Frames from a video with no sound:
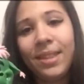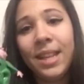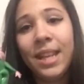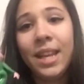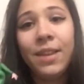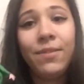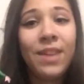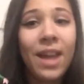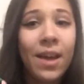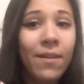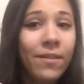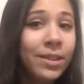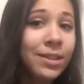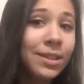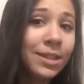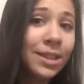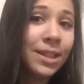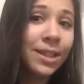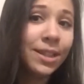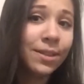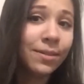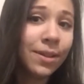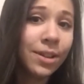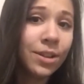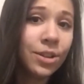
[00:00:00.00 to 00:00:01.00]
If you haven't
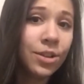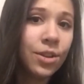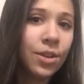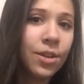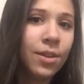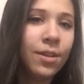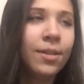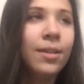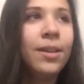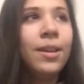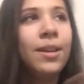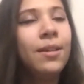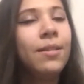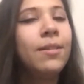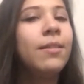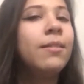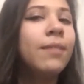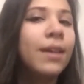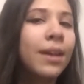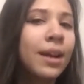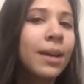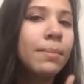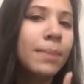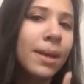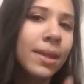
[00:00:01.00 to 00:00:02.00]
seen the original,
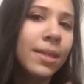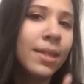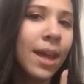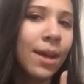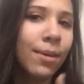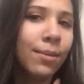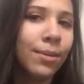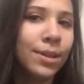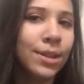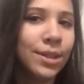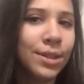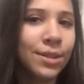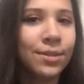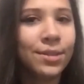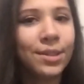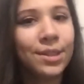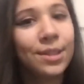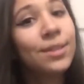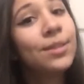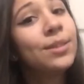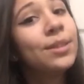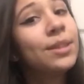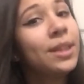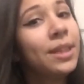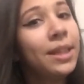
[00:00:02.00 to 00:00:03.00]
recommend that one too. It's
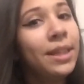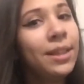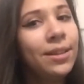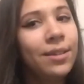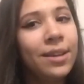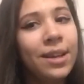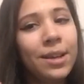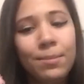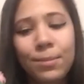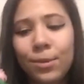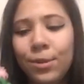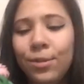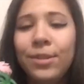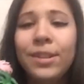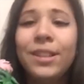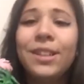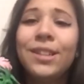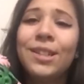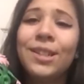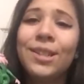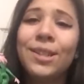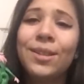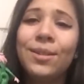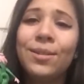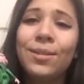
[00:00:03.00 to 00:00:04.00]
a really great movie
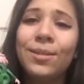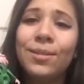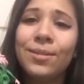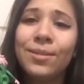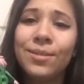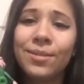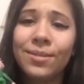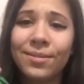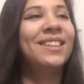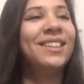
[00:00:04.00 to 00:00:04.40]
too.